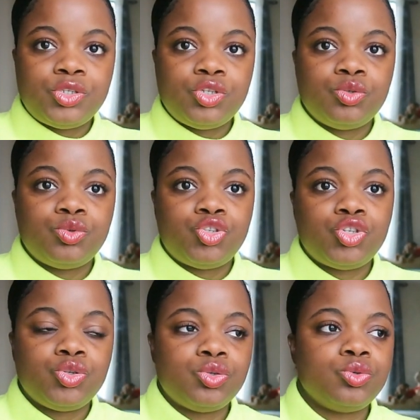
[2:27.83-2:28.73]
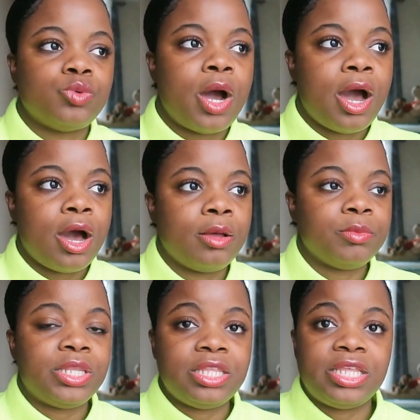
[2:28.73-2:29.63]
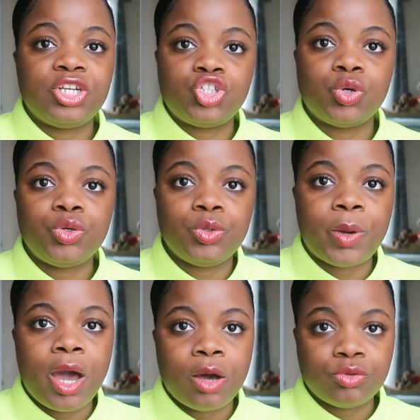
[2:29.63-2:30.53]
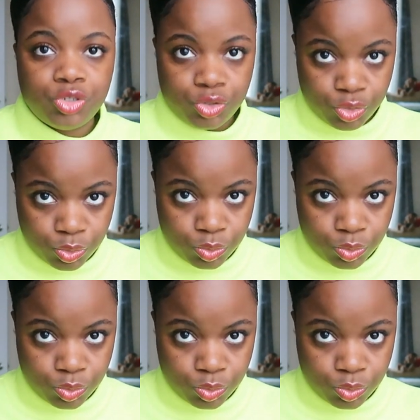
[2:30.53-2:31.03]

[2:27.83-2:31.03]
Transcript: you to they show you how to